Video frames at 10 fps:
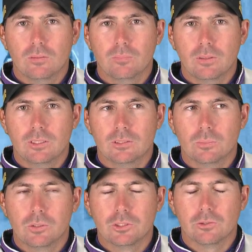but this is a
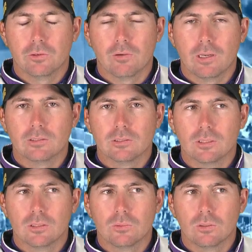pretty strong race,
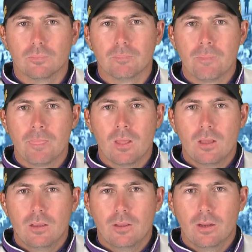so
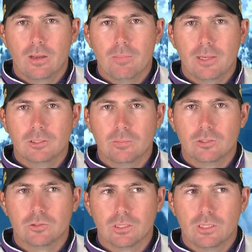it makes it a little
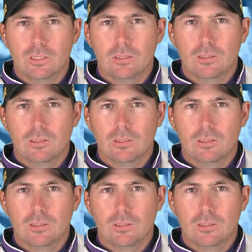bit tricky,